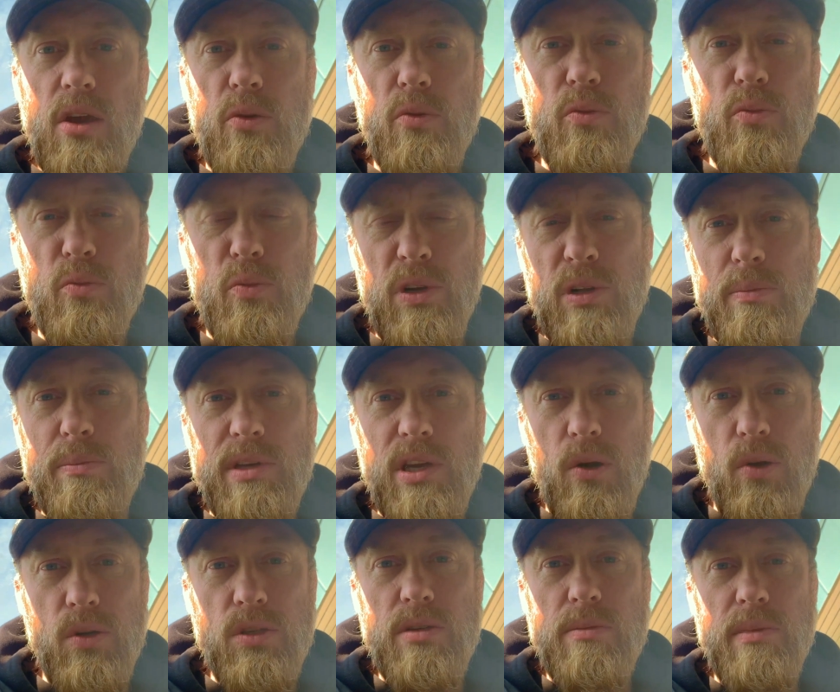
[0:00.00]
will be
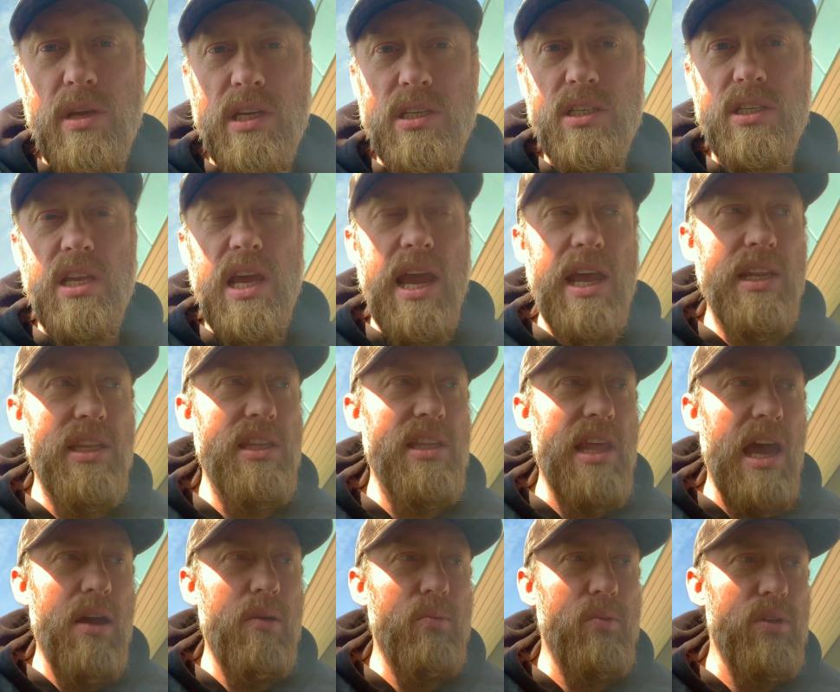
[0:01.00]
automated, and that